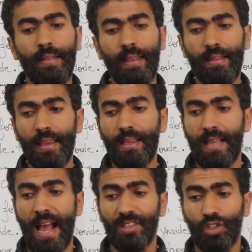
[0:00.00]
and then they
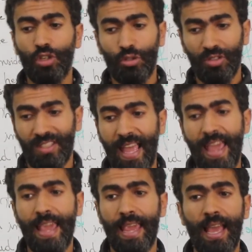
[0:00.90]
ask you to
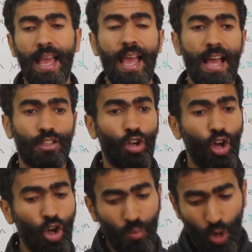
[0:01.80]
stay at
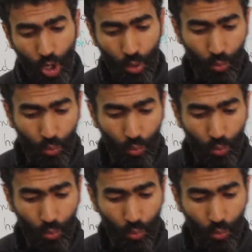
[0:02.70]
home